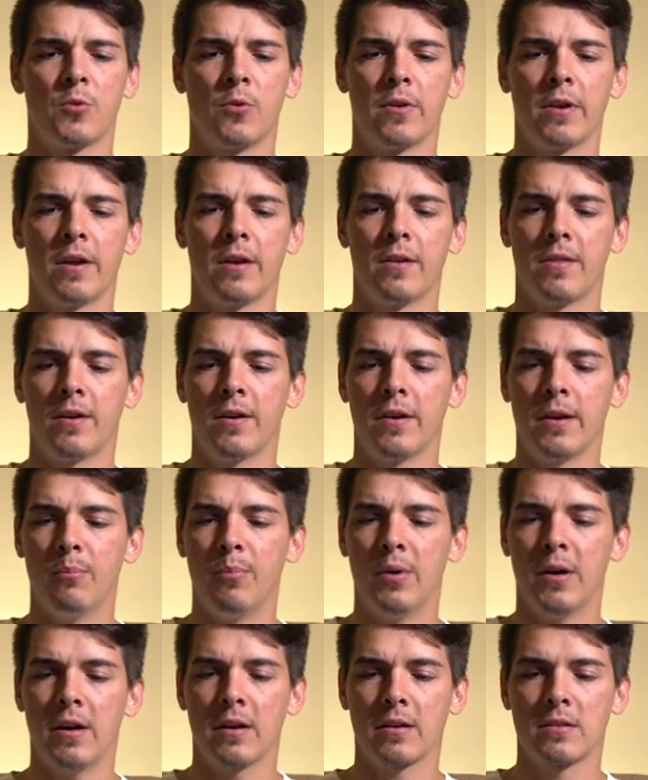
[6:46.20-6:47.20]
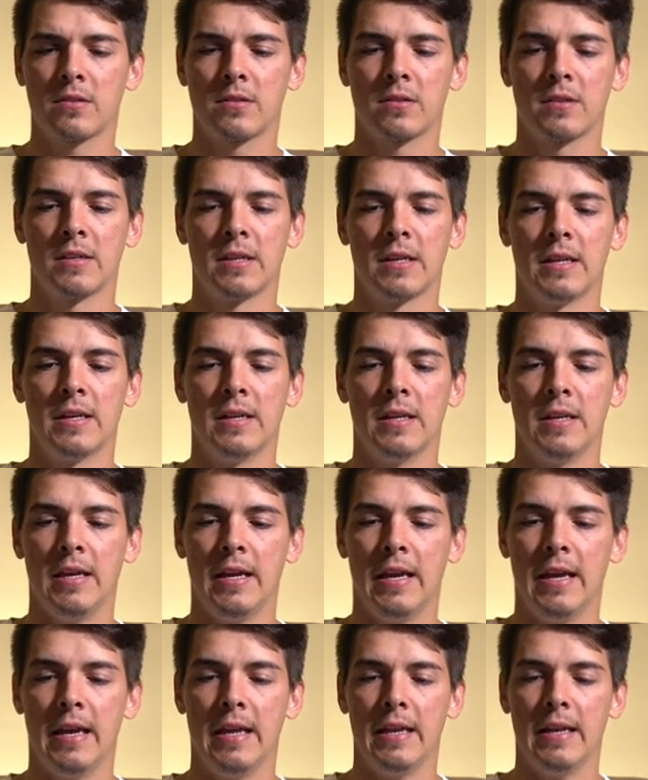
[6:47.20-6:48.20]
20 or 30 bucks.
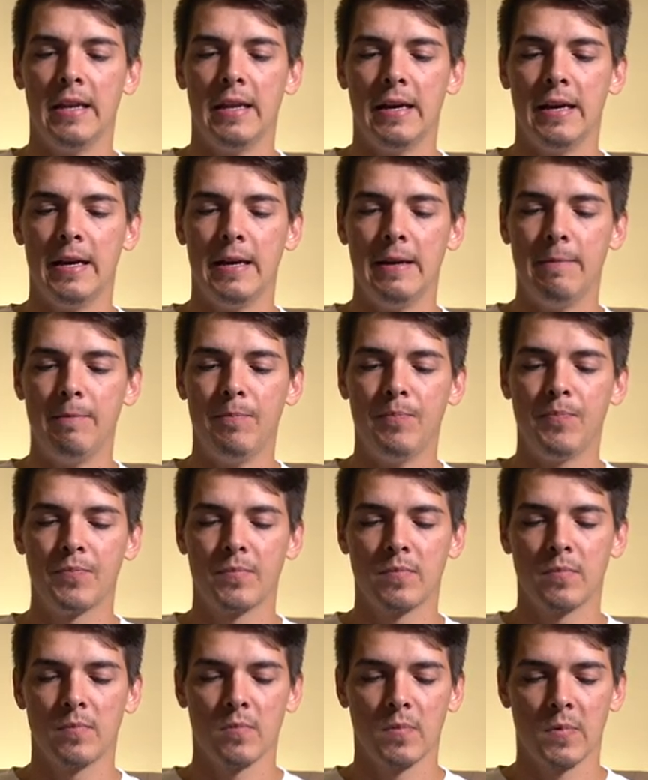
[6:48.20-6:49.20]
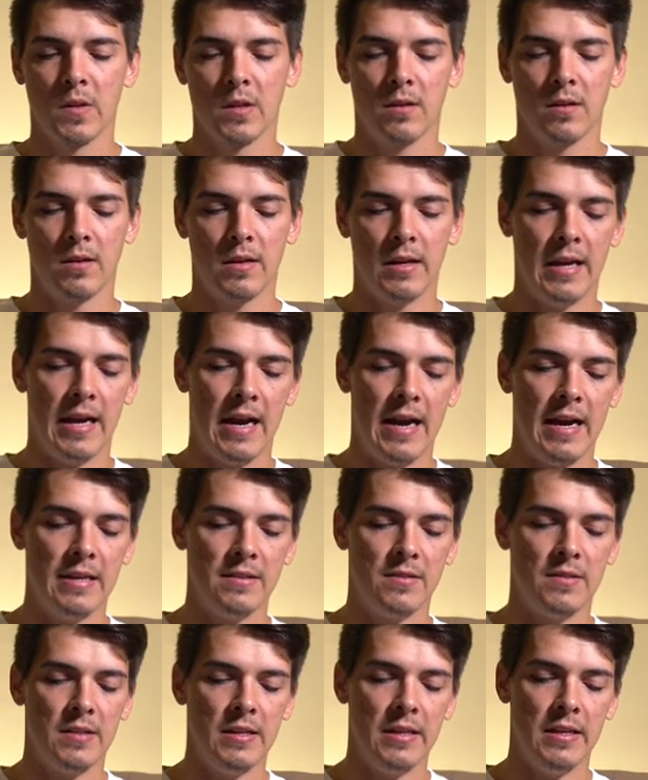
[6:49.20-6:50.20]
And it
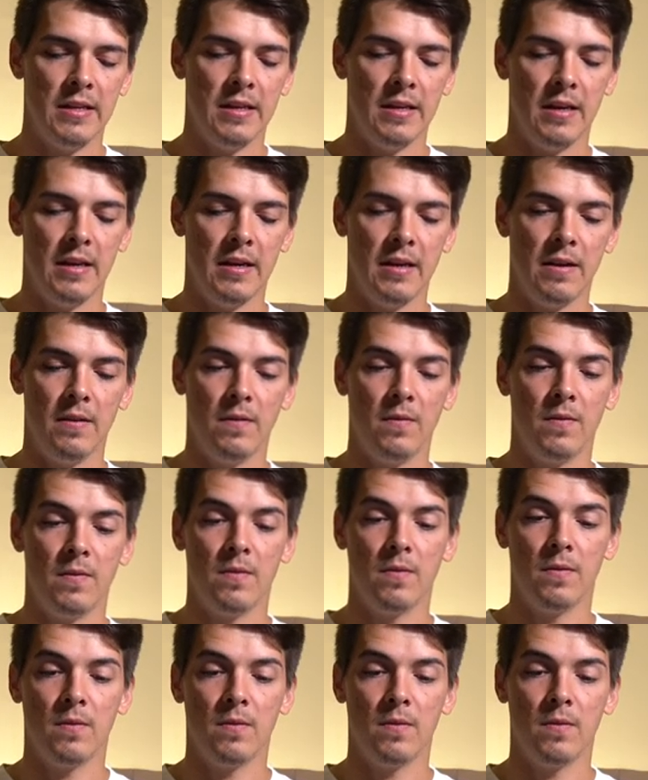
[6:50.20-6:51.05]
has the